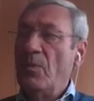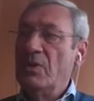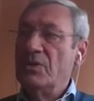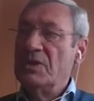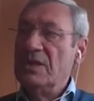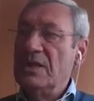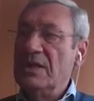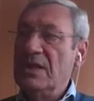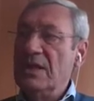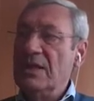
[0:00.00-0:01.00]
You see
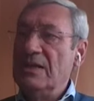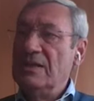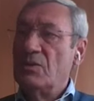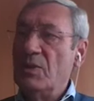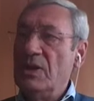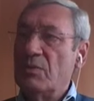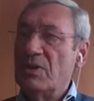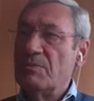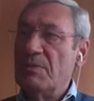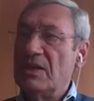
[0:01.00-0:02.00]
here in this
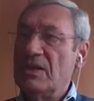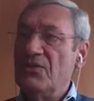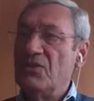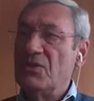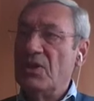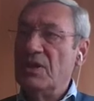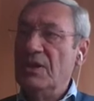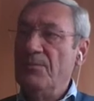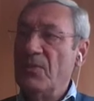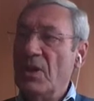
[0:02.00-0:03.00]
retrospective
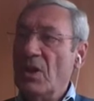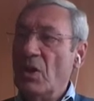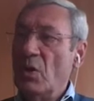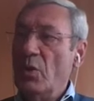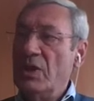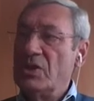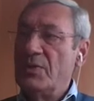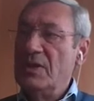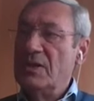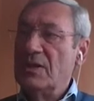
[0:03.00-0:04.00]
study, we
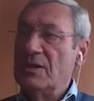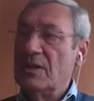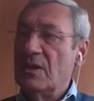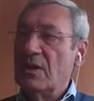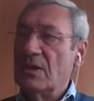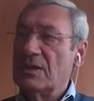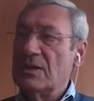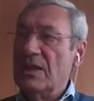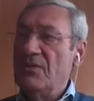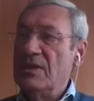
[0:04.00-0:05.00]
treated
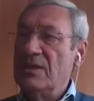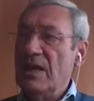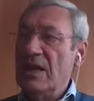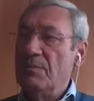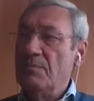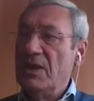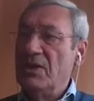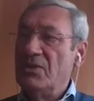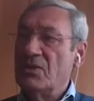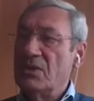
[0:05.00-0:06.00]
78
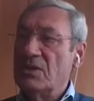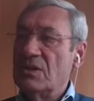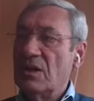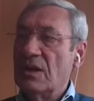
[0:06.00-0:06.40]
patients